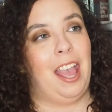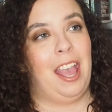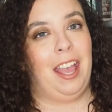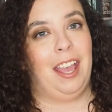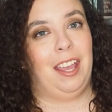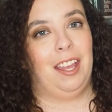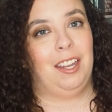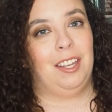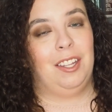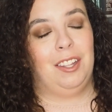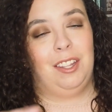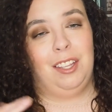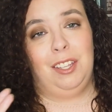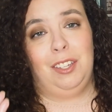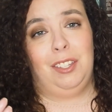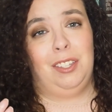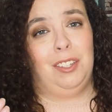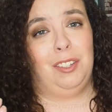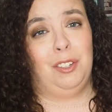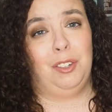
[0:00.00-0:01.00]
And
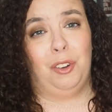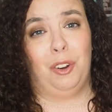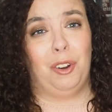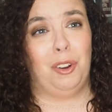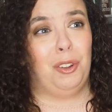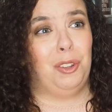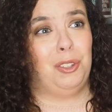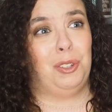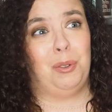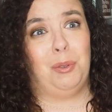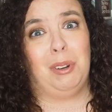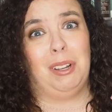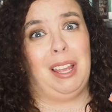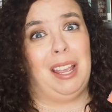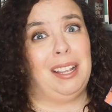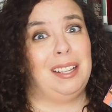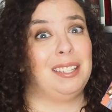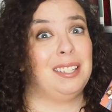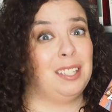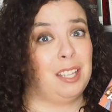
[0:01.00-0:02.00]
these girls who were
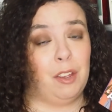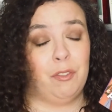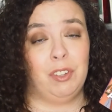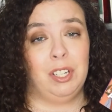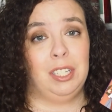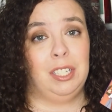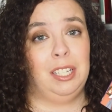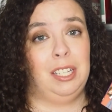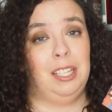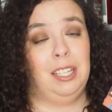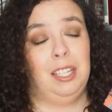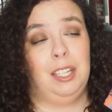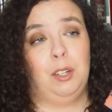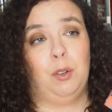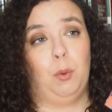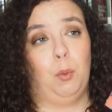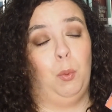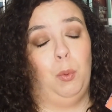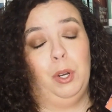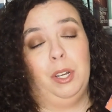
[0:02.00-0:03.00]
like
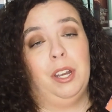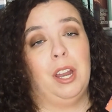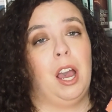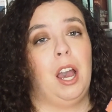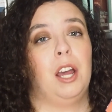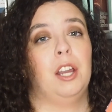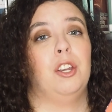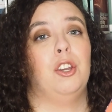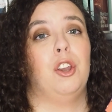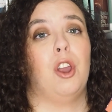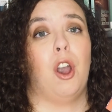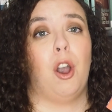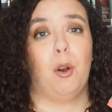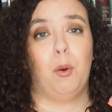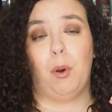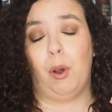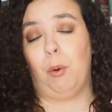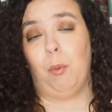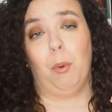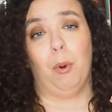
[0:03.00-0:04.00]
17 would not know
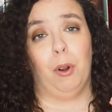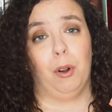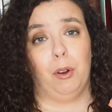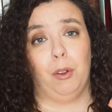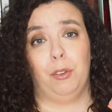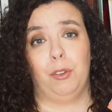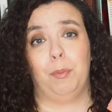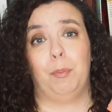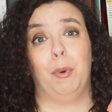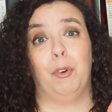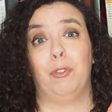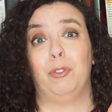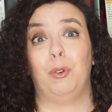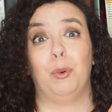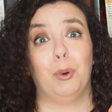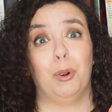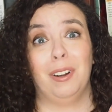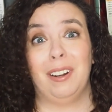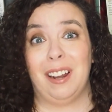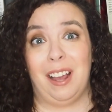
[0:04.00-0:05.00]
a world
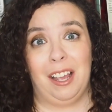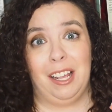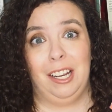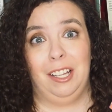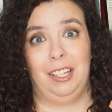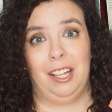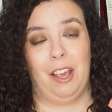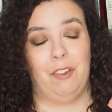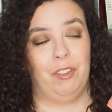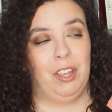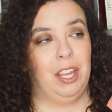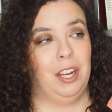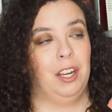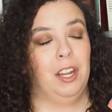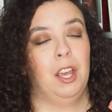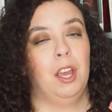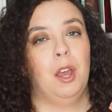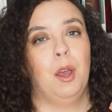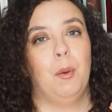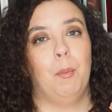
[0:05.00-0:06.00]
before 9 11.
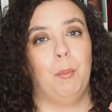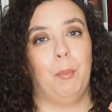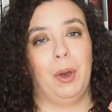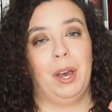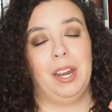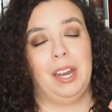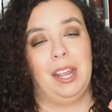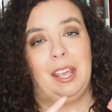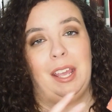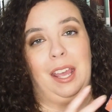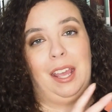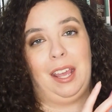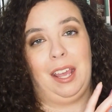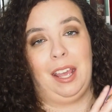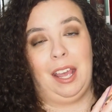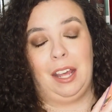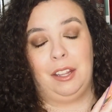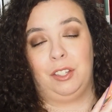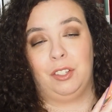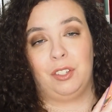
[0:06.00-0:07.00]
But
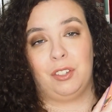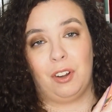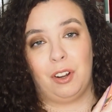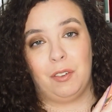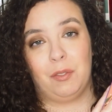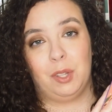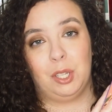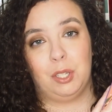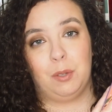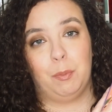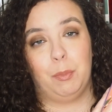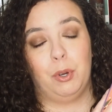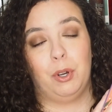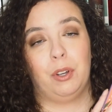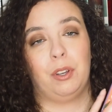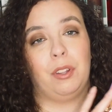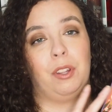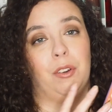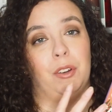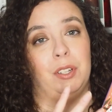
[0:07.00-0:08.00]
at the start of this
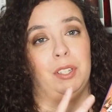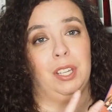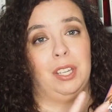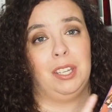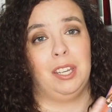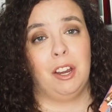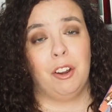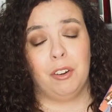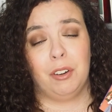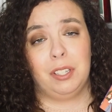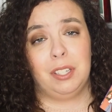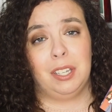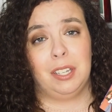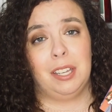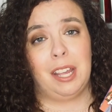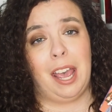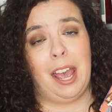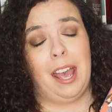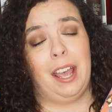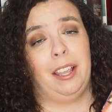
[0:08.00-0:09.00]
book, there is a terrorist
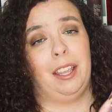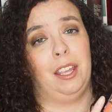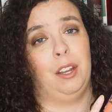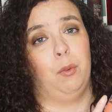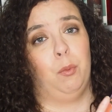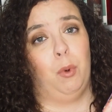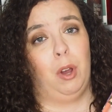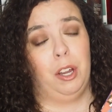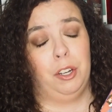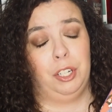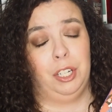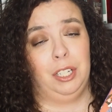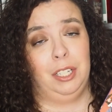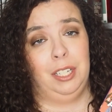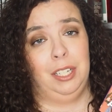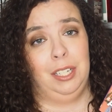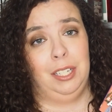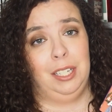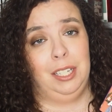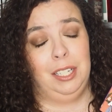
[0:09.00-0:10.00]
attack in
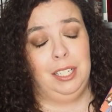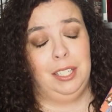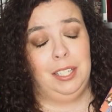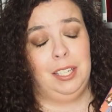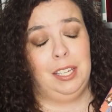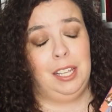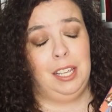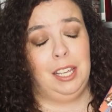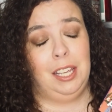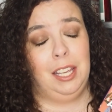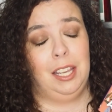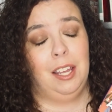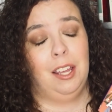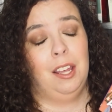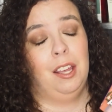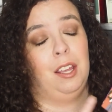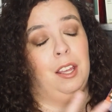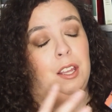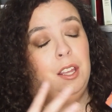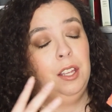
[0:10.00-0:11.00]
Washington, D.C.
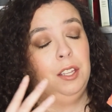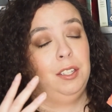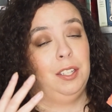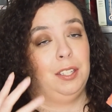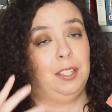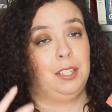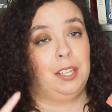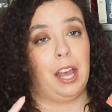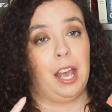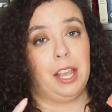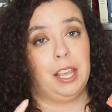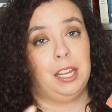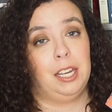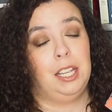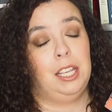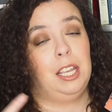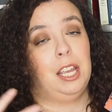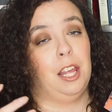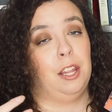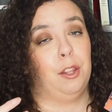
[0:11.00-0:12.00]

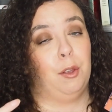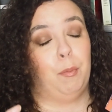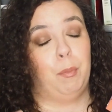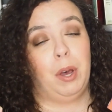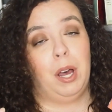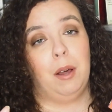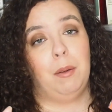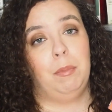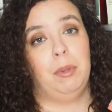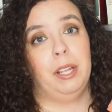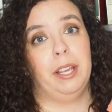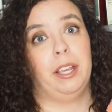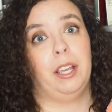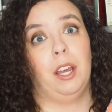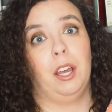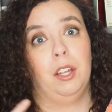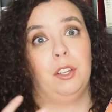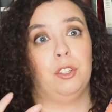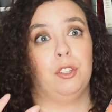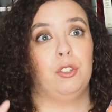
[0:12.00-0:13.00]
Society and the public
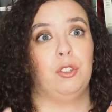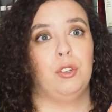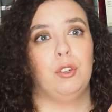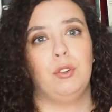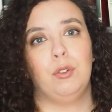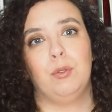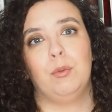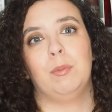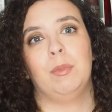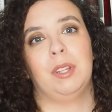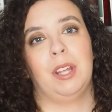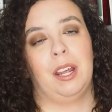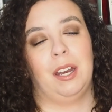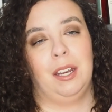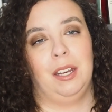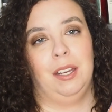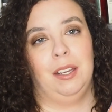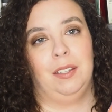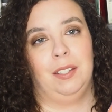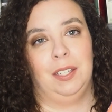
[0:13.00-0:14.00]
assume that
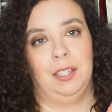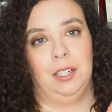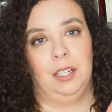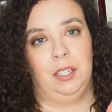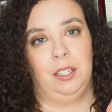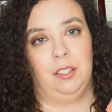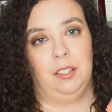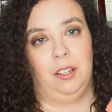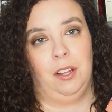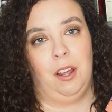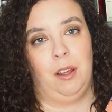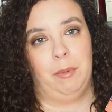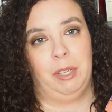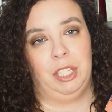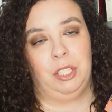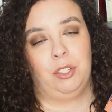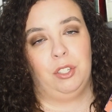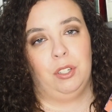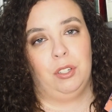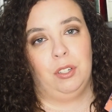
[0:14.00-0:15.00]
it is an Islamic